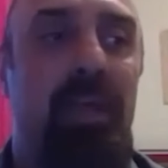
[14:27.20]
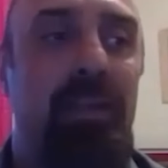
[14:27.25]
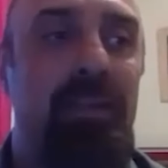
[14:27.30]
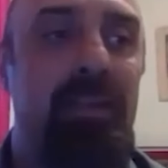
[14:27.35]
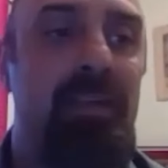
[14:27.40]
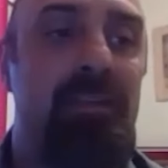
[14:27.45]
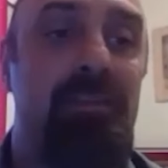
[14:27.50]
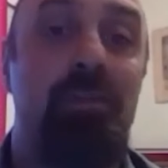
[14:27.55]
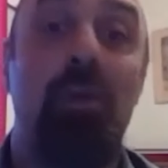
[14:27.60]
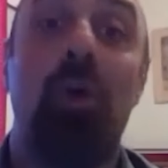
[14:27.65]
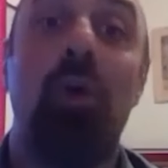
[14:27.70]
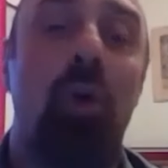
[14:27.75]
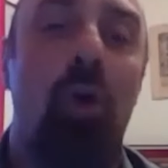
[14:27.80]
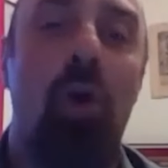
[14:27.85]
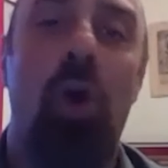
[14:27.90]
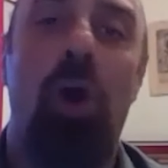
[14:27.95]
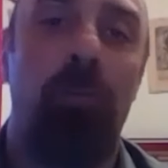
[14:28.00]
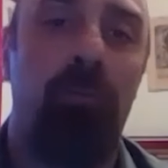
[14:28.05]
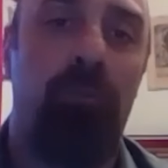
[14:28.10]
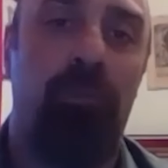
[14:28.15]
ideas don't
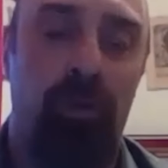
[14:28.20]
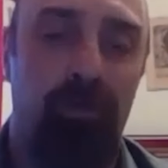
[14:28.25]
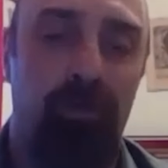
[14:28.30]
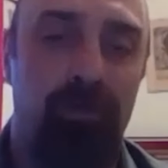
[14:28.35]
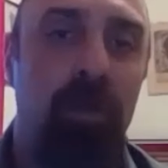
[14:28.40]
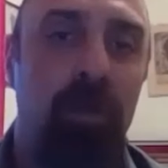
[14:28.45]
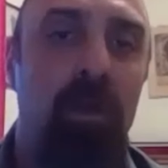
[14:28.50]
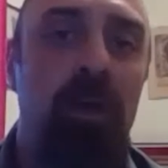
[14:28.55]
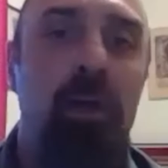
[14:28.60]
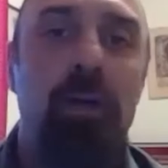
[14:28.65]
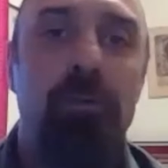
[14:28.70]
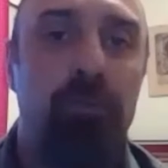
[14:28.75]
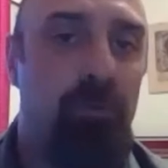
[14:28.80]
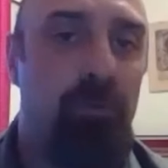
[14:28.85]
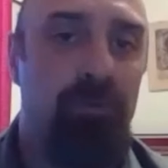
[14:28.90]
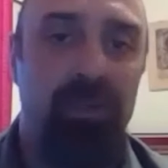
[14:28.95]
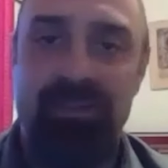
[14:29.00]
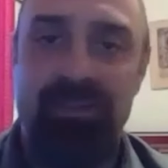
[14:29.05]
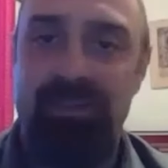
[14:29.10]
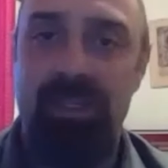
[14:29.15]
come from
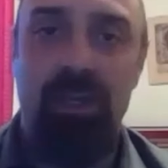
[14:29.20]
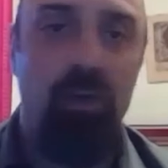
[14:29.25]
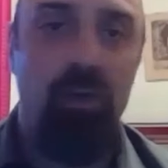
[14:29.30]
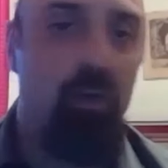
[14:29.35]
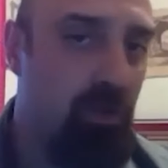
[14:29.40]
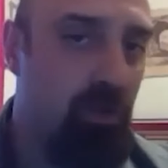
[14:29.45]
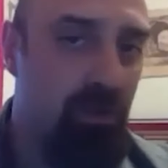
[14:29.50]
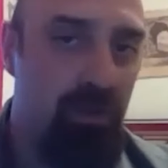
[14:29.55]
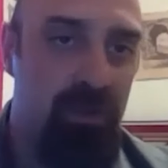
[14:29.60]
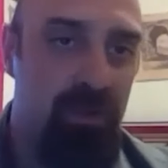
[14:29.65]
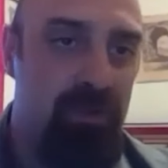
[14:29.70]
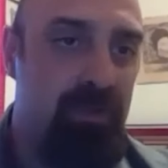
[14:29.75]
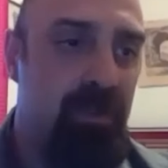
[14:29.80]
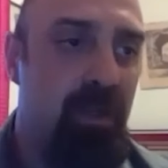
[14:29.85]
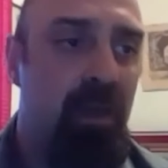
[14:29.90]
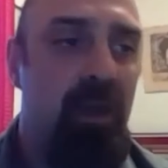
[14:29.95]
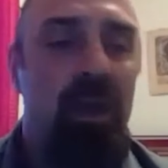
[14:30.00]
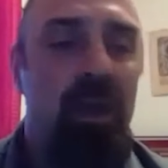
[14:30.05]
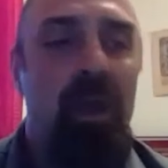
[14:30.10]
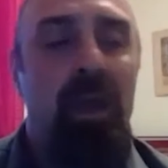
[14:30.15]
the stakeholders.
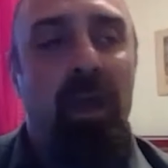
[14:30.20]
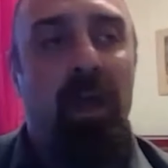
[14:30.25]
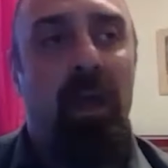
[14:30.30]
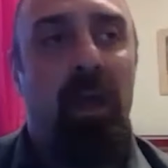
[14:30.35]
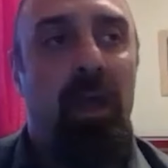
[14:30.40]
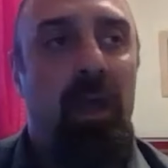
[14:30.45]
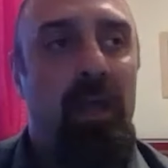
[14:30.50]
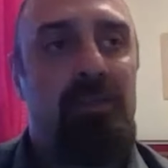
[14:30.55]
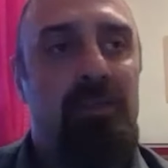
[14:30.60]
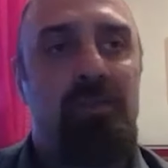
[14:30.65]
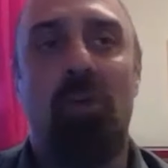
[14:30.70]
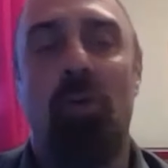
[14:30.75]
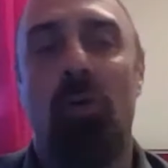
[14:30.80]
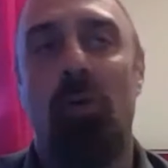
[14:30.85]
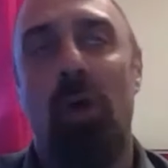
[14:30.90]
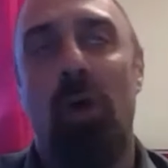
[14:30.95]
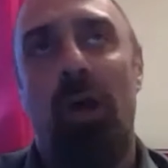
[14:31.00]
So